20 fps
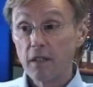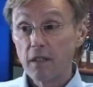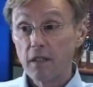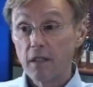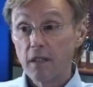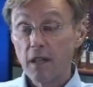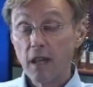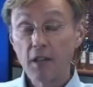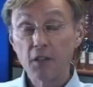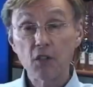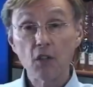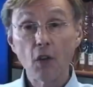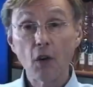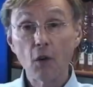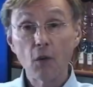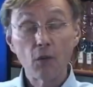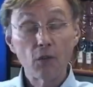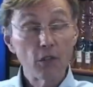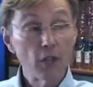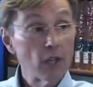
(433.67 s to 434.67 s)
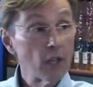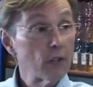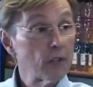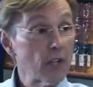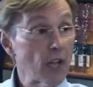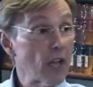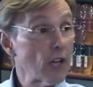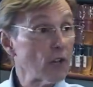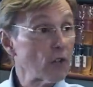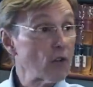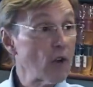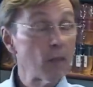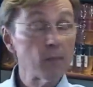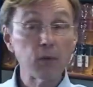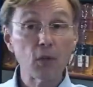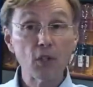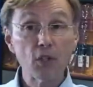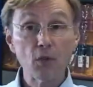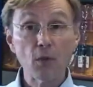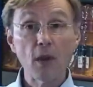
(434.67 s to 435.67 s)
And so, you know, Donald Trump
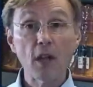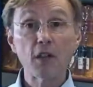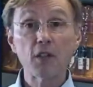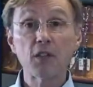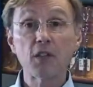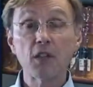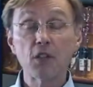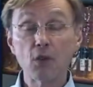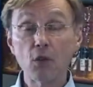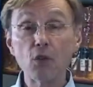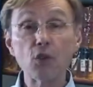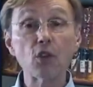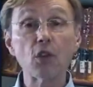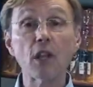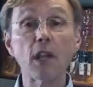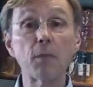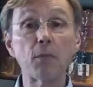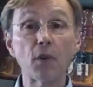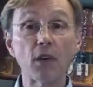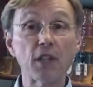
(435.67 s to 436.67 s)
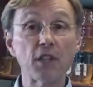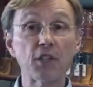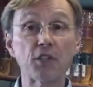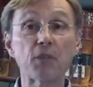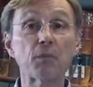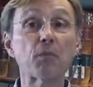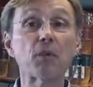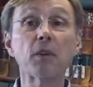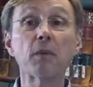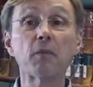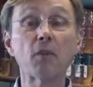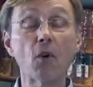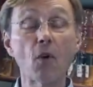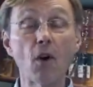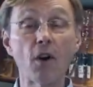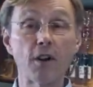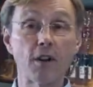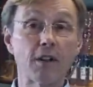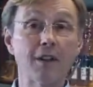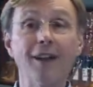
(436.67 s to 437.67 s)
looks around and says, Who shall I put on the Supreme
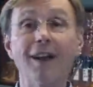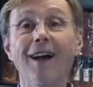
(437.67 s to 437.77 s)
Court?